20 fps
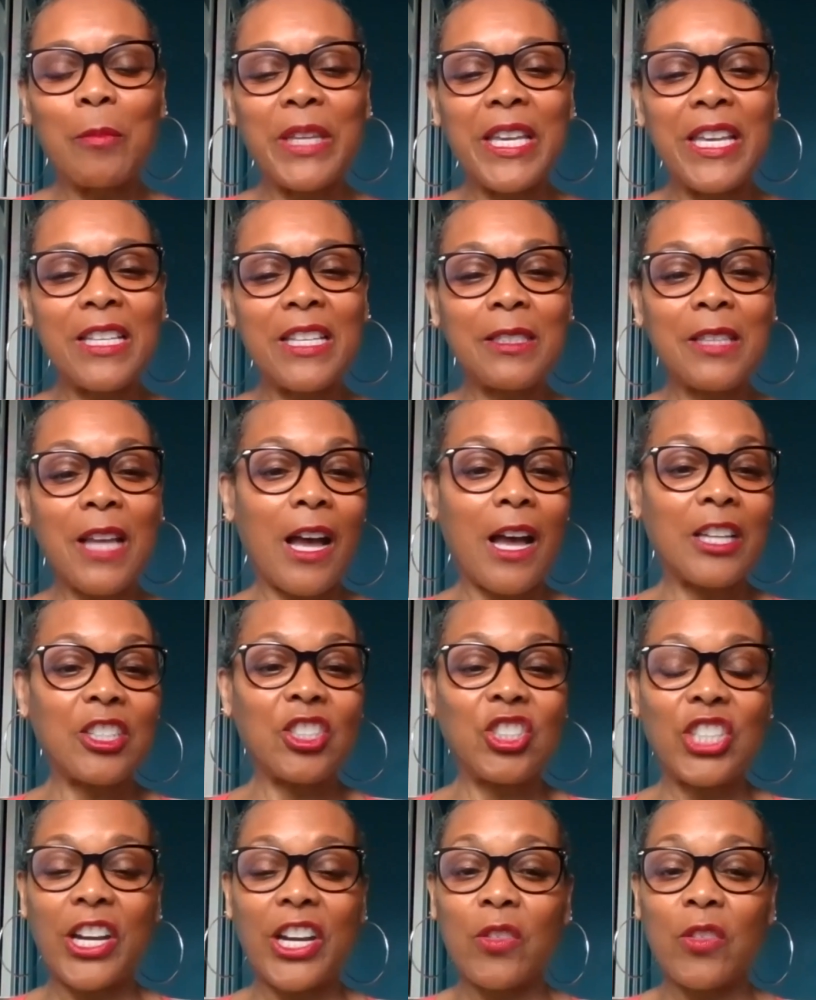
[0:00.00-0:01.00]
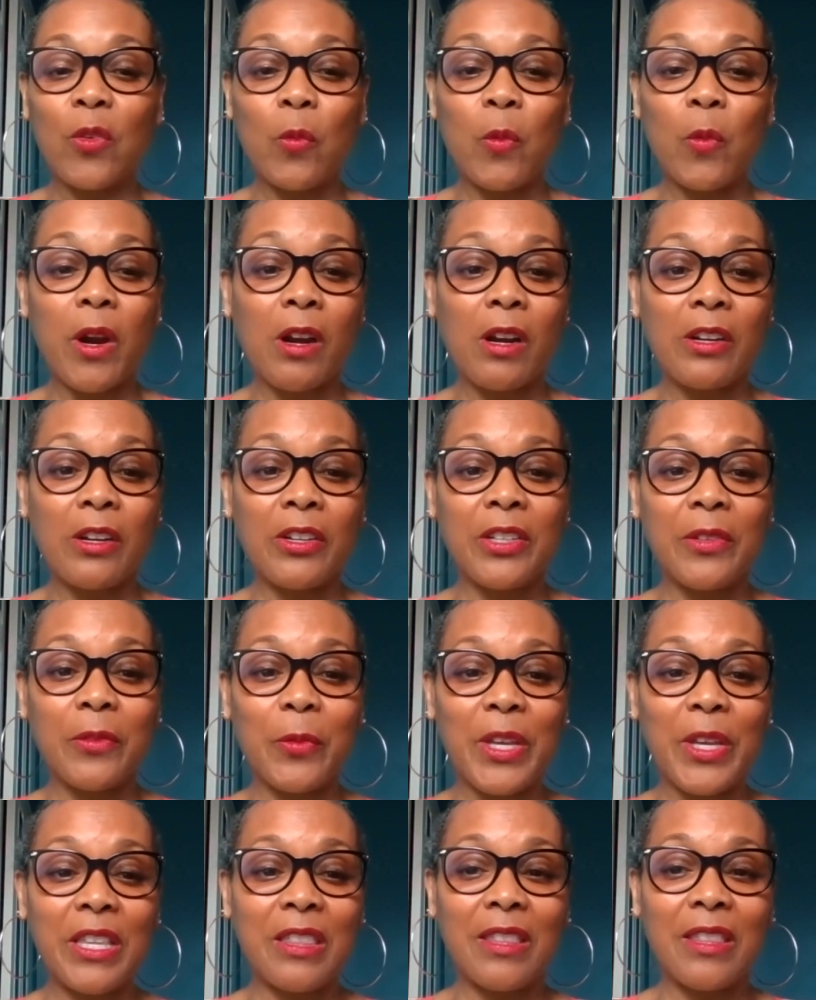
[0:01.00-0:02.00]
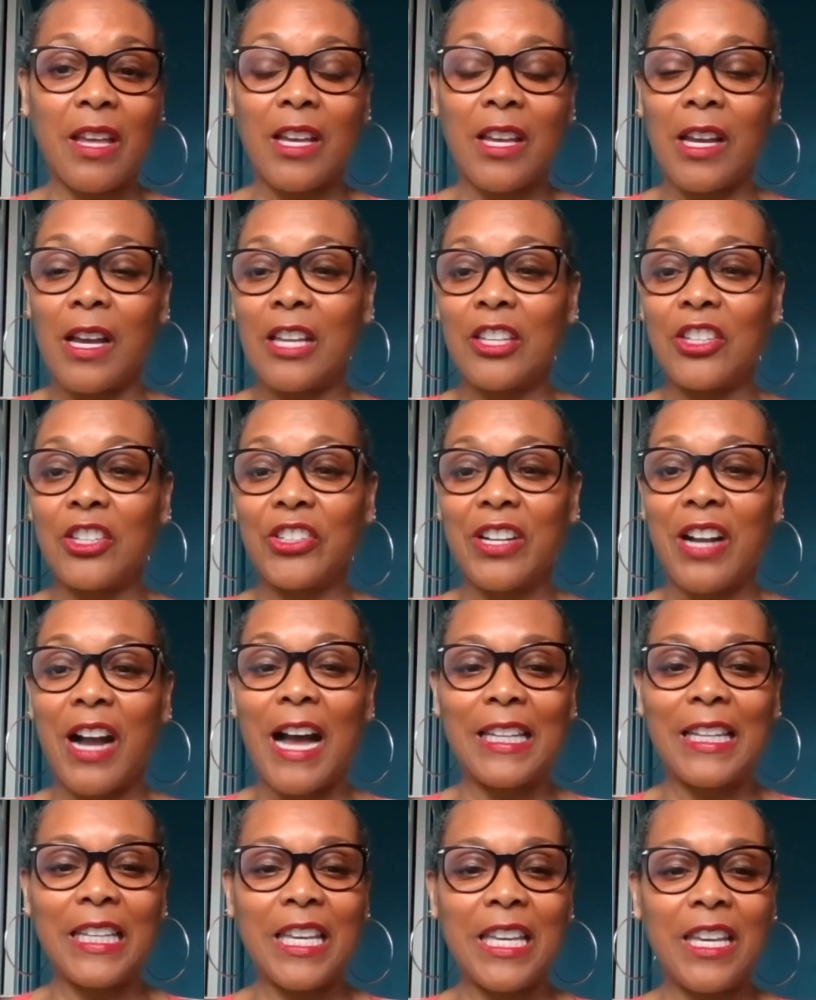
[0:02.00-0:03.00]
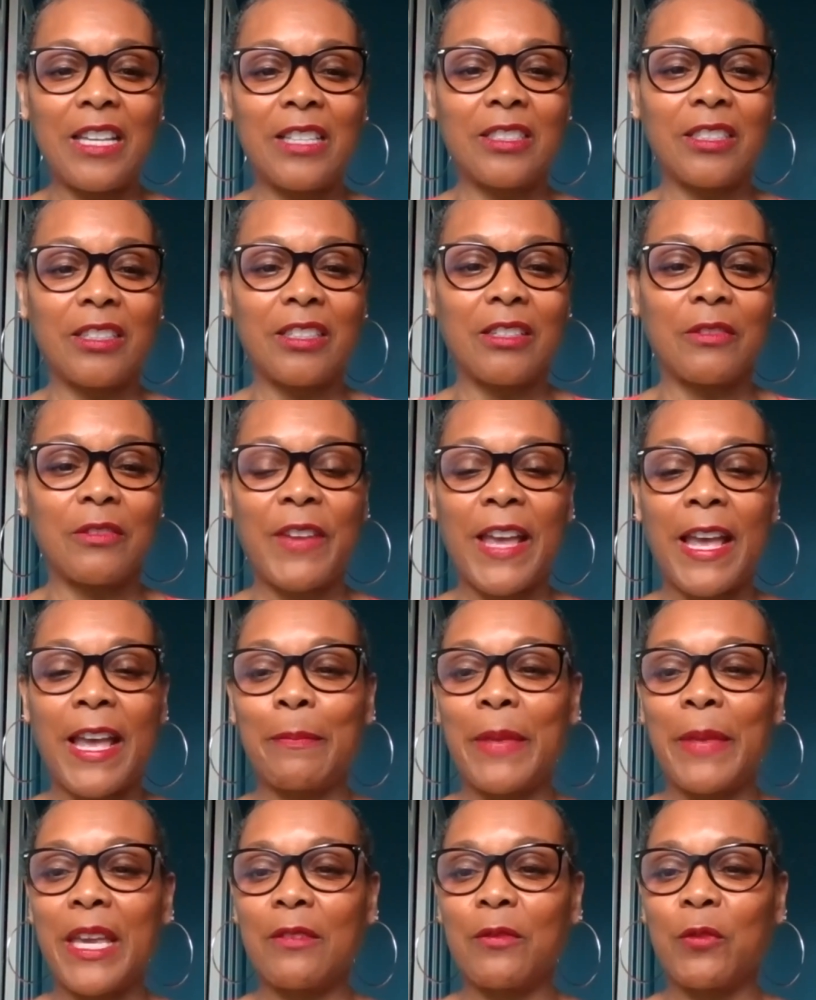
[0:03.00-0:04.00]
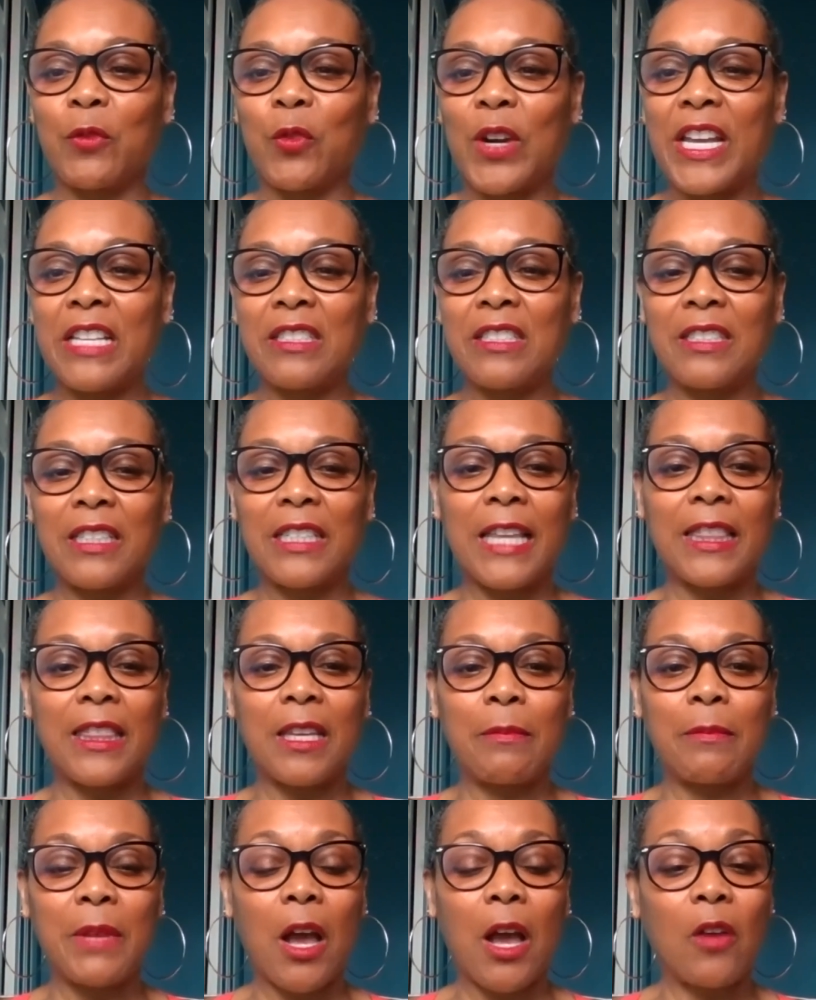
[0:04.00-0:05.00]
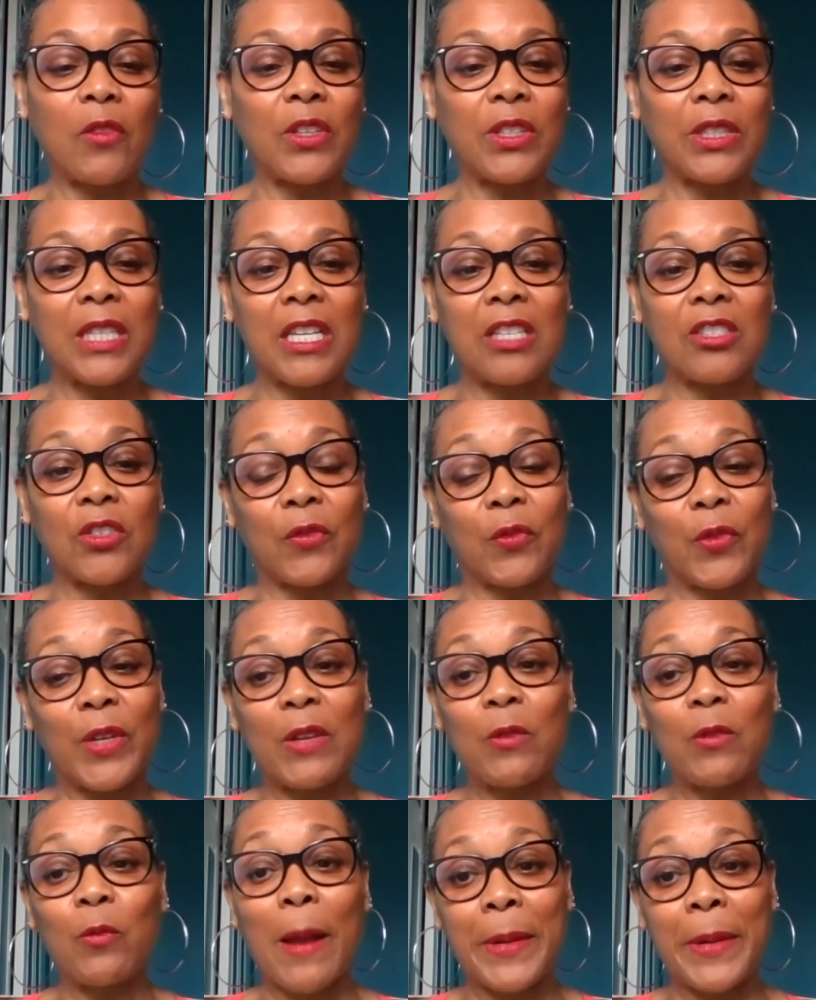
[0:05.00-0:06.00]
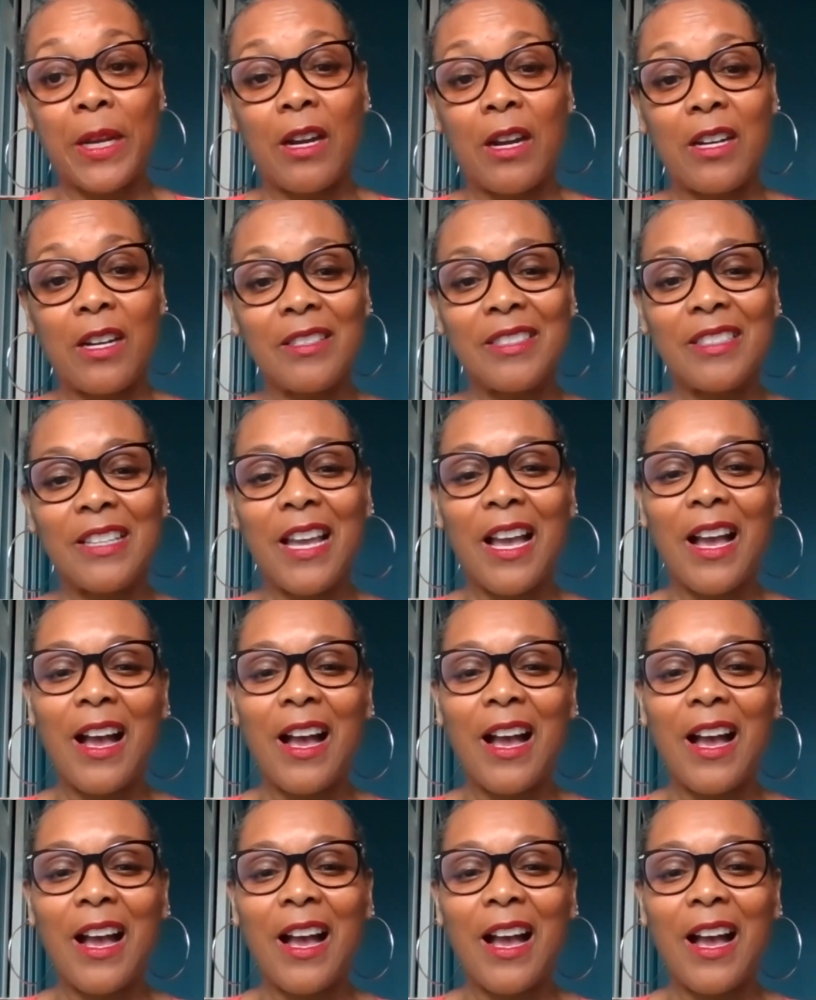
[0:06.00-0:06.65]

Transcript: Please uh, share the word with uh, your colleagues or family and friends and let them know that these are free webinars